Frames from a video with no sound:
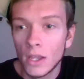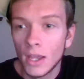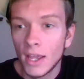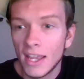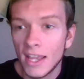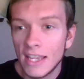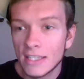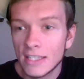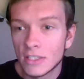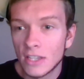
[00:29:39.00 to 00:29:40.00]

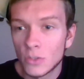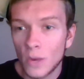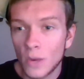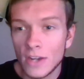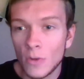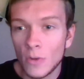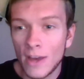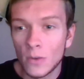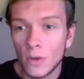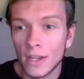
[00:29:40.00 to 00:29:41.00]
is right no matter
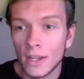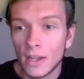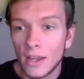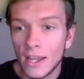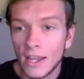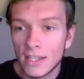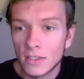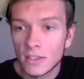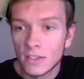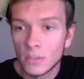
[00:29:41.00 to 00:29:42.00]
what. It's
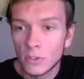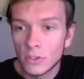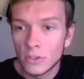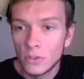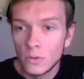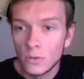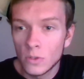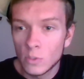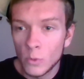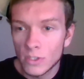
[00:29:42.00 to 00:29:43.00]
similar to a
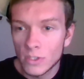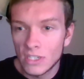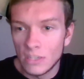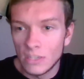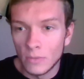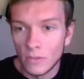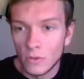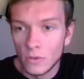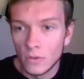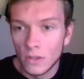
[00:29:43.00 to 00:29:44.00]
sports team. If you
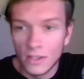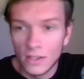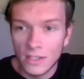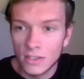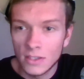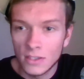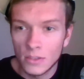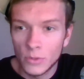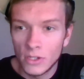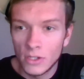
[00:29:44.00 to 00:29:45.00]
that's a
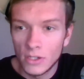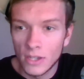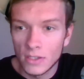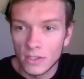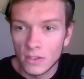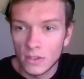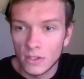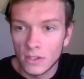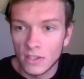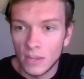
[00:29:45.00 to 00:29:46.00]
pretty nice
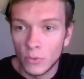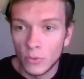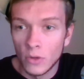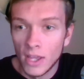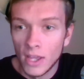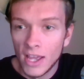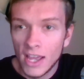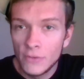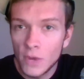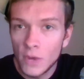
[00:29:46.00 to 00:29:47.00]
example. If you
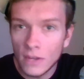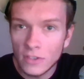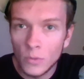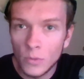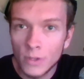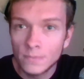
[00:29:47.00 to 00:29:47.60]
have someone